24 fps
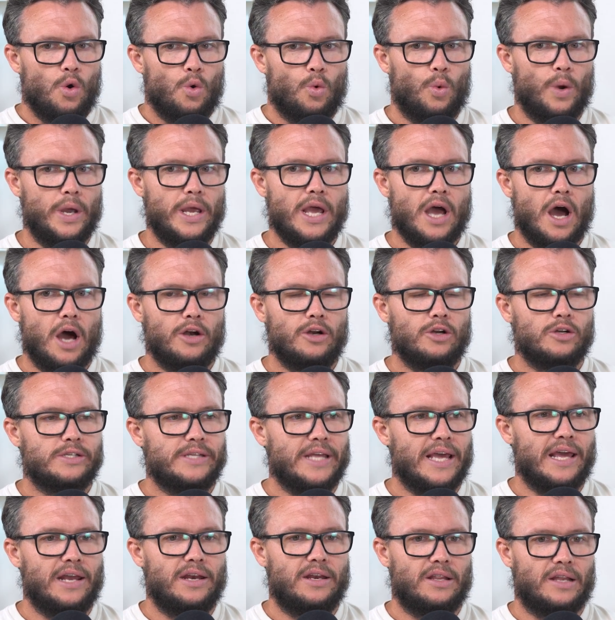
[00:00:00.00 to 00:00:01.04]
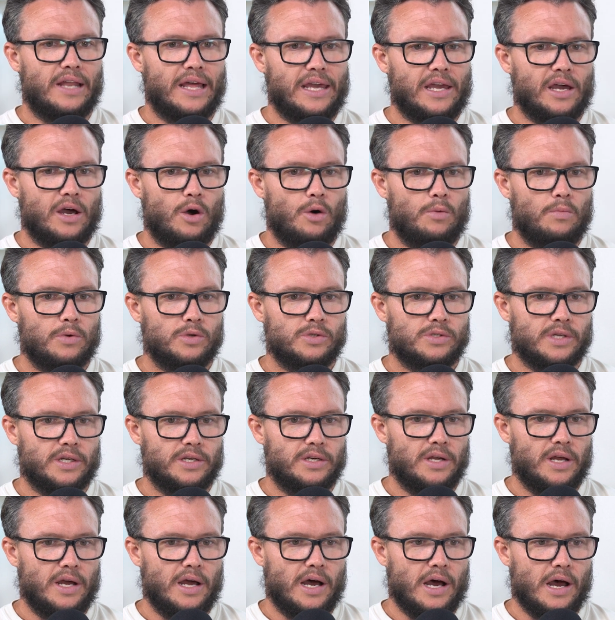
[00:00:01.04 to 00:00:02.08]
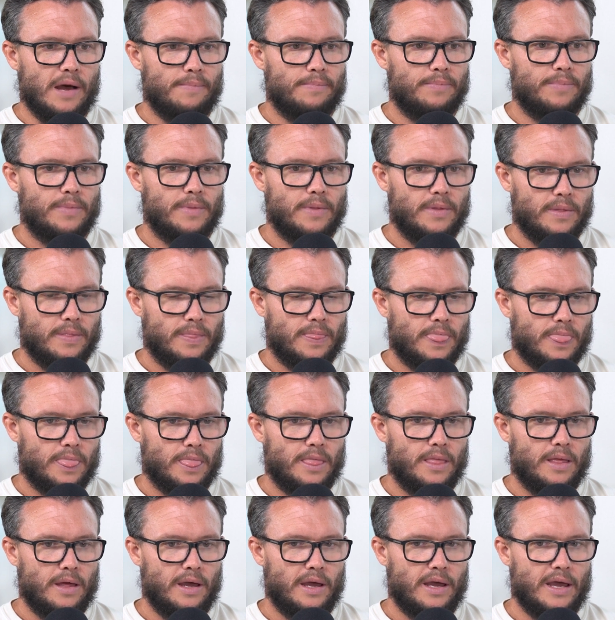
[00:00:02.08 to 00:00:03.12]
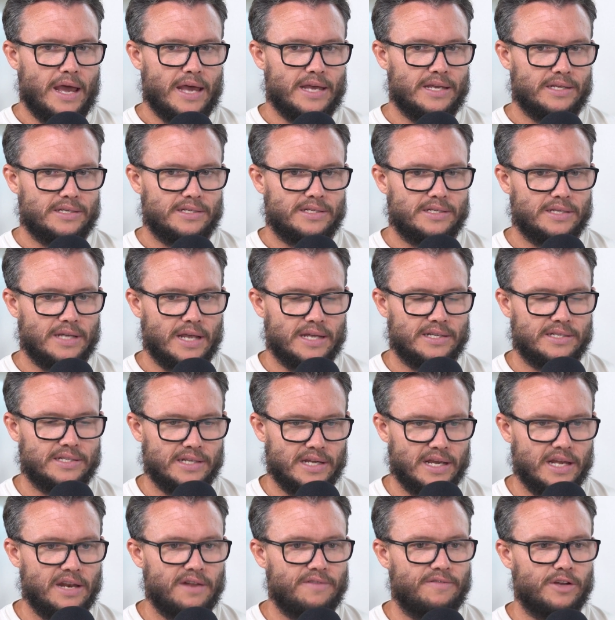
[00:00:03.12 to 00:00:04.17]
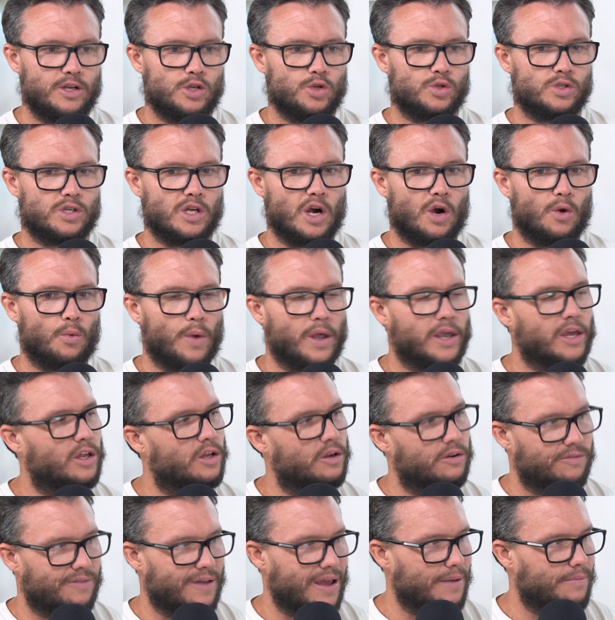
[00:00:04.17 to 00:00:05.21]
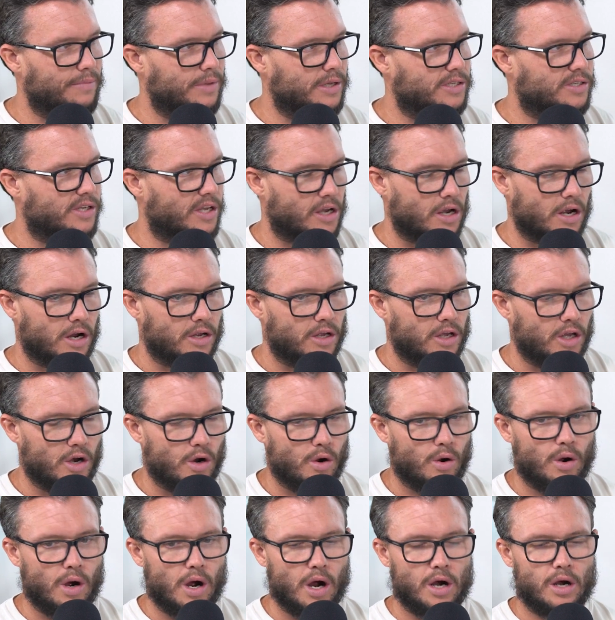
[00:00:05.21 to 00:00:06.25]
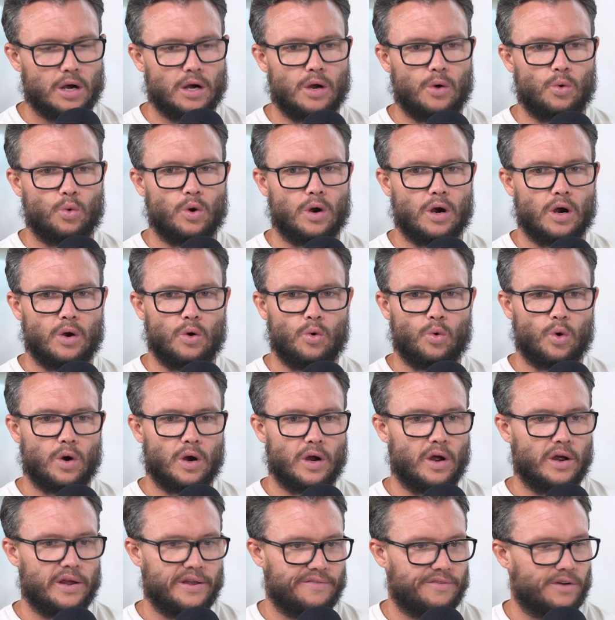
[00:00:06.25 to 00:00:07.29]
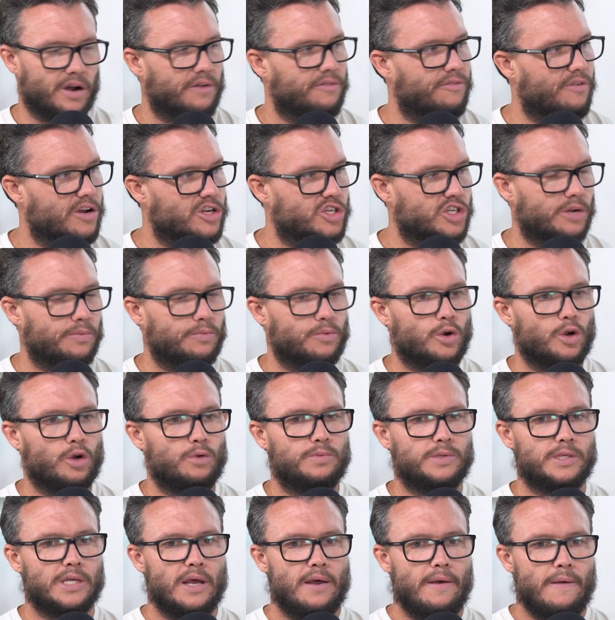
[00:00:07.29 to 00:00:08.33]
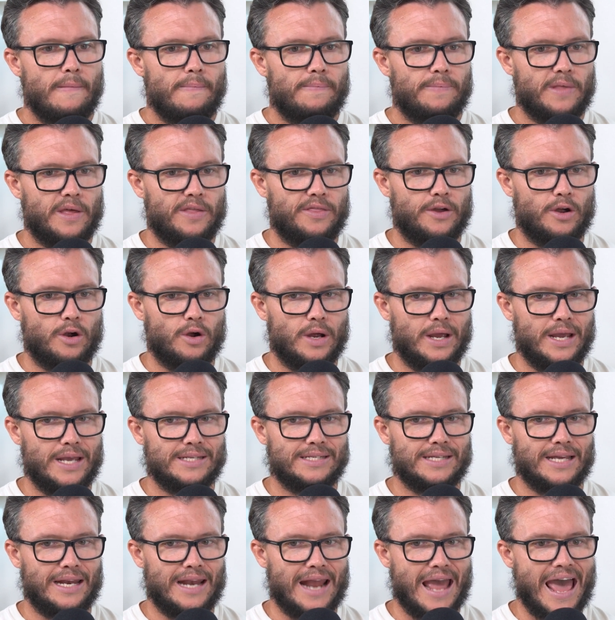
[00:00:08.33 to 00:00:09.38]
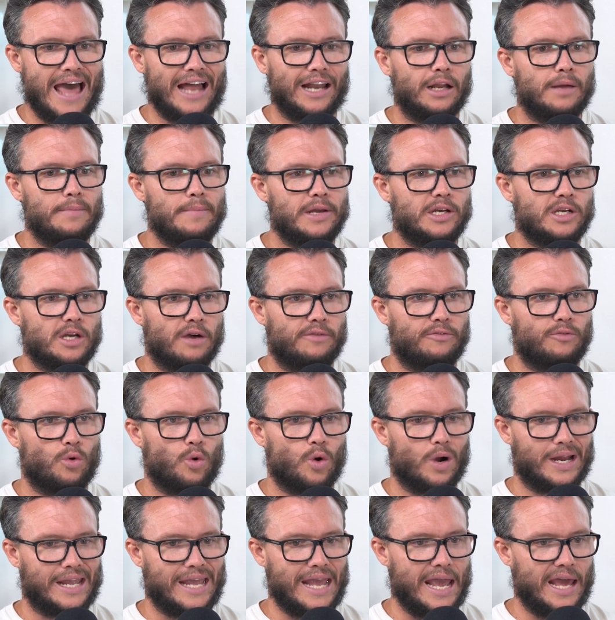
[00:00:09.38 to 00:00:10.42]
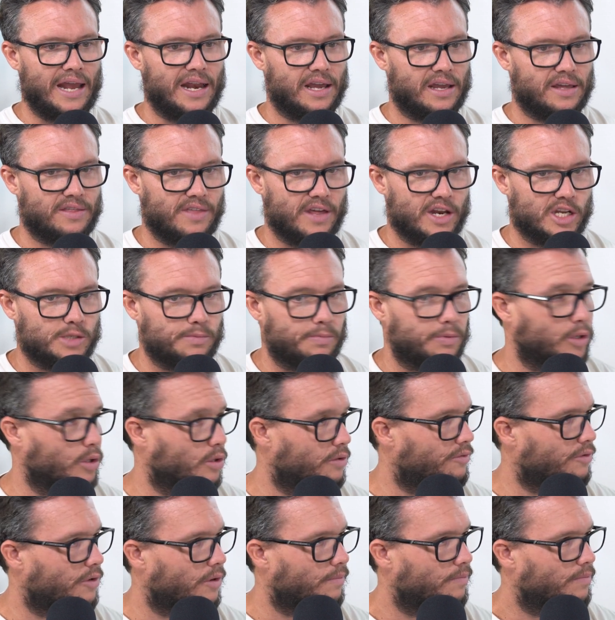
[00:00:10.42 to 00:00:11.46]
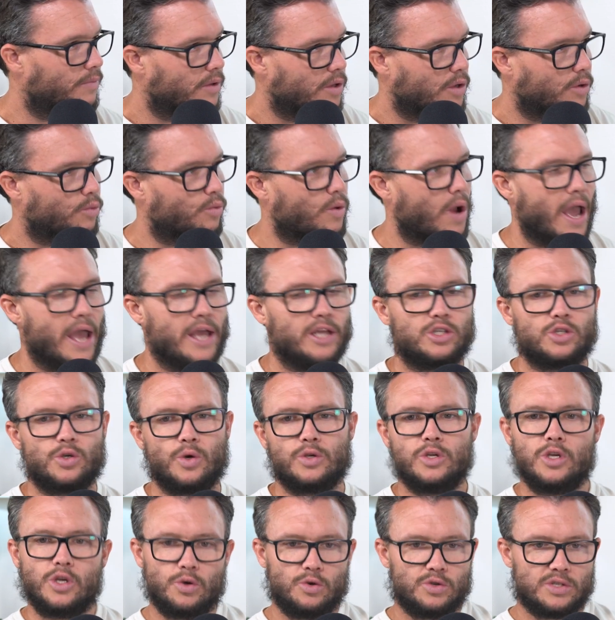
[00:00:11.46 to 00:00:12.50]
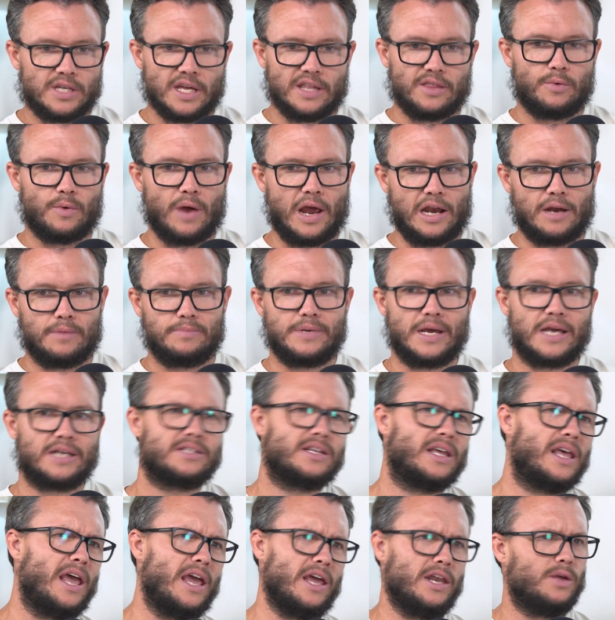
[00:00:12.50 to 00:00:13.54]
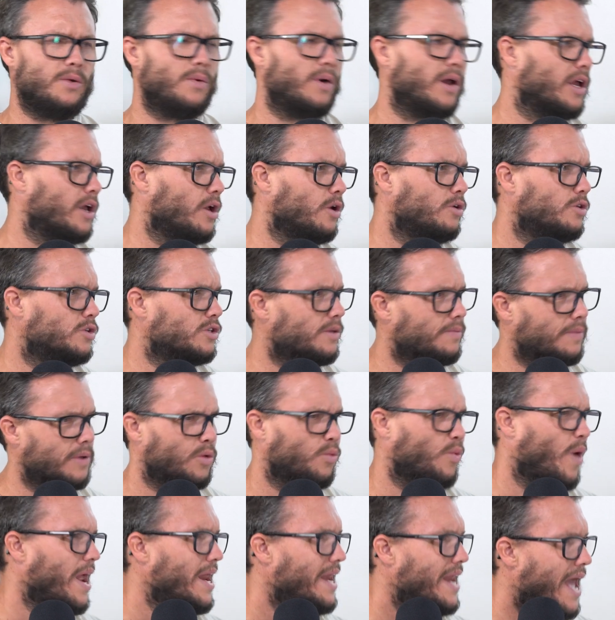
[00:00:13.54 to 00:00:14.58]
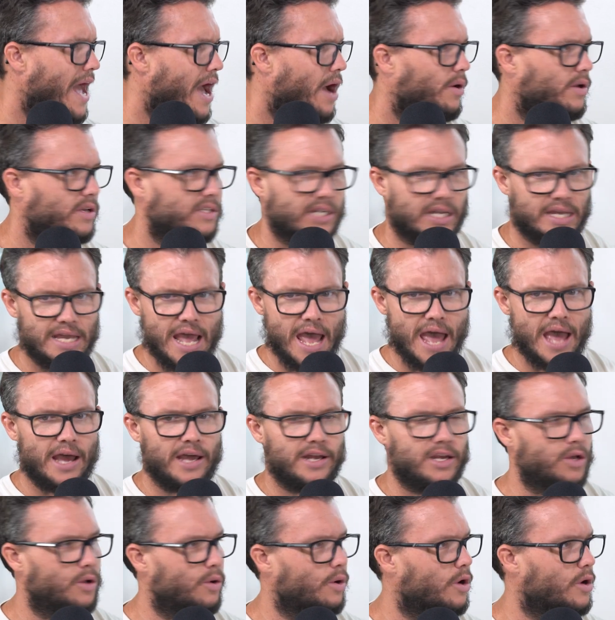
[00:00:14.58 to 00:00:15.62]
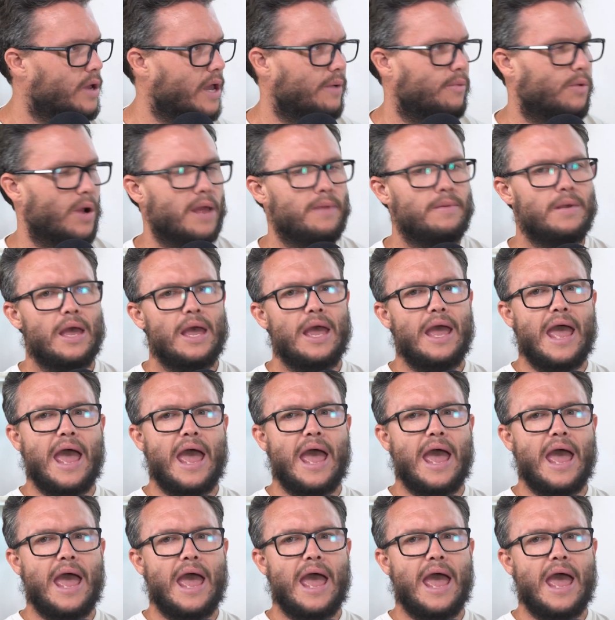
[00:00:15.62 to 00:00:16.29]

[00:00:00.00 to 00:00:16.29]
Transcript: we understand, like almost in as individuals in our regular families, like our or even our friendship groups, that there is an element of organic that is beautiful, right? So you send the random text like, "Hey, do you want to go do something right now?" And it's like, "Yeah, I do." Okay, right.